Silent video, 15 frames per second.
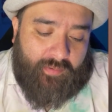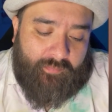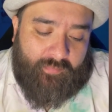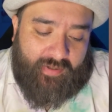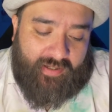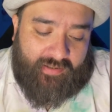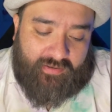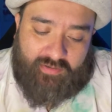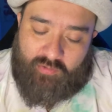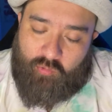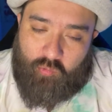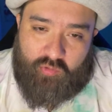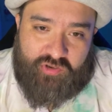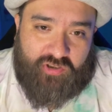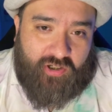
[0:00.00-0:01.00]
it
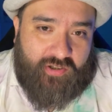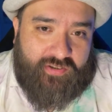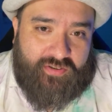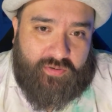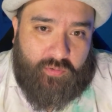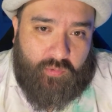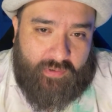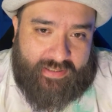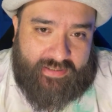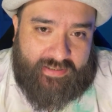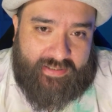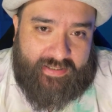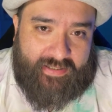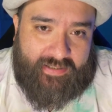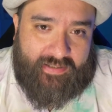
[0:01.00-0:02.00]
charges
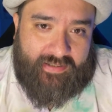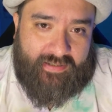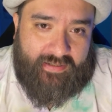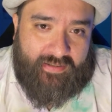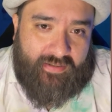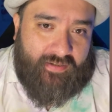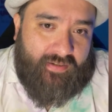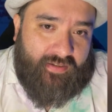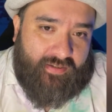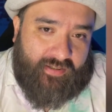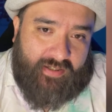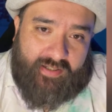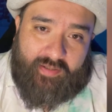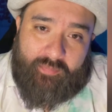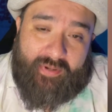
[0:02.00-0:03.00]
quickly,
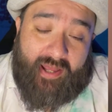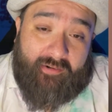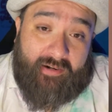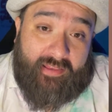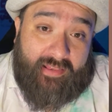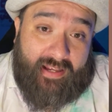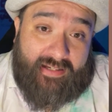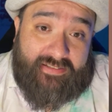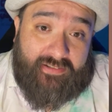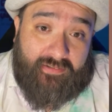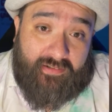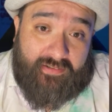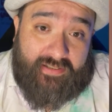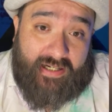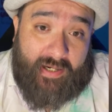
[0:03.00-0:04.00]
the battery lasts a
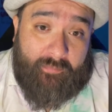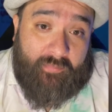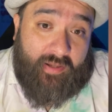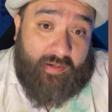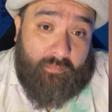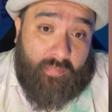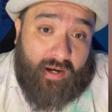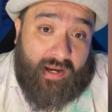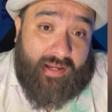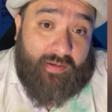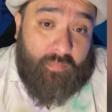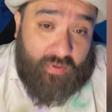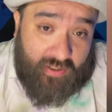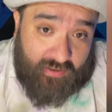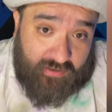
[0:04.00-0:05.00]
long time in my
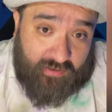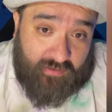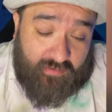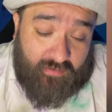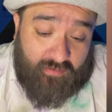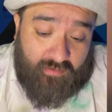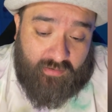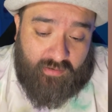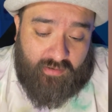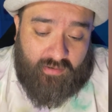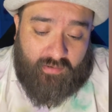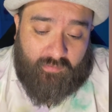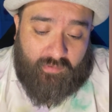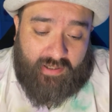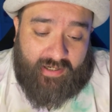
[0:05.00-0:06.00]
opinion,
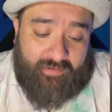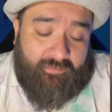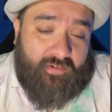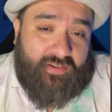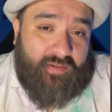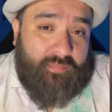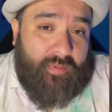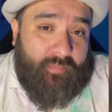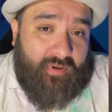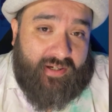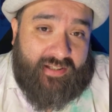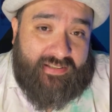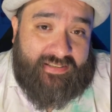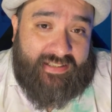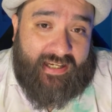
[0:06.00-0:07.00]
right? For some people I
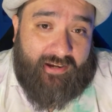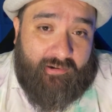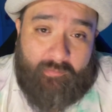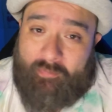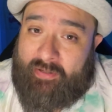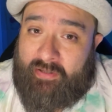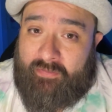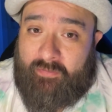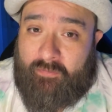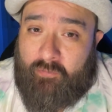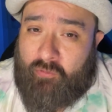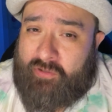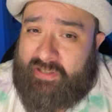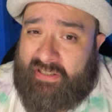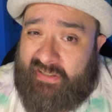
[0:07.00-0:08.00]
can see how it'd be
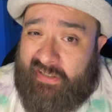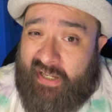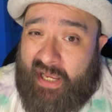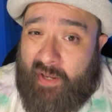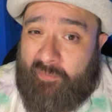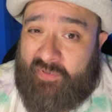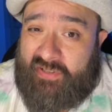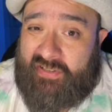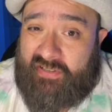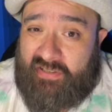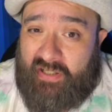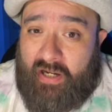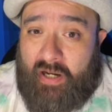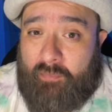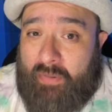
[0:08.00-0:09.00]
14 dabs,
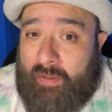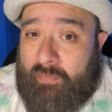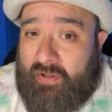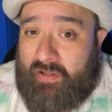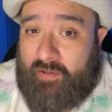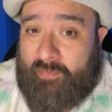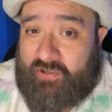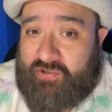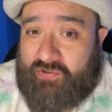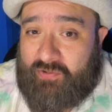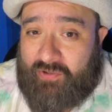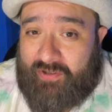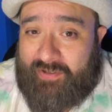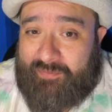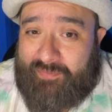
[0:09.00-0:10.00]
might be a little bit
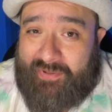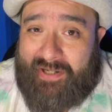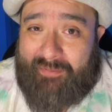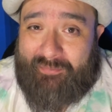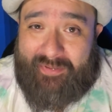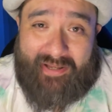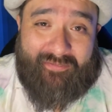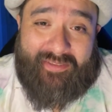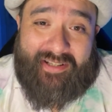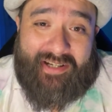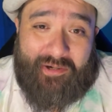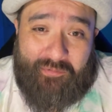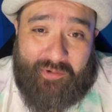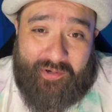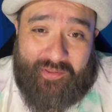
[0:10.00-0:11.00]
short, but I'm definitely not
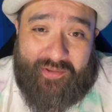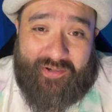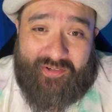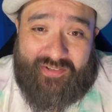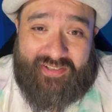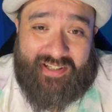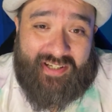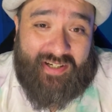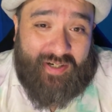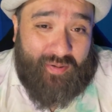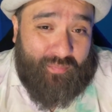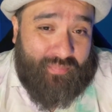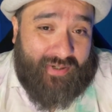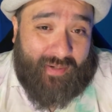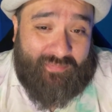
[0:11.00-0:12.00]
one of those.
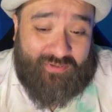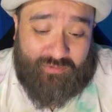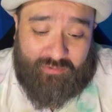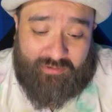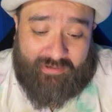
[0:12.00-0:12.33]
Props to